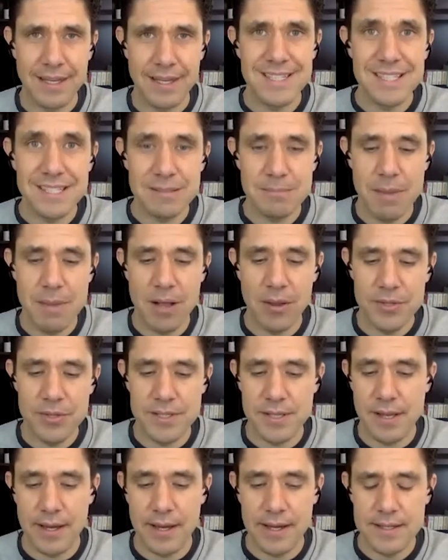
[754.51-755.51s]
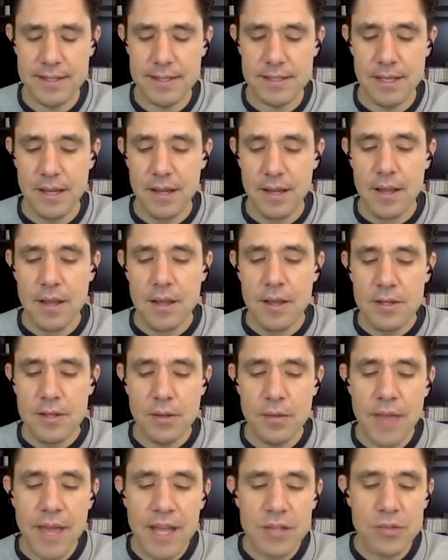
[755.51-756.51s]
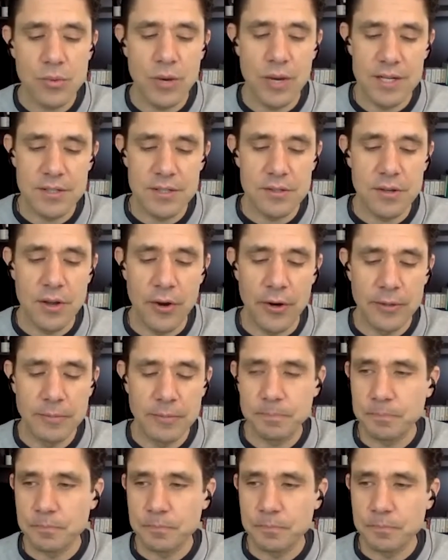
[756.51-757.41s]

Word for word: It smells nice. So that's where I start.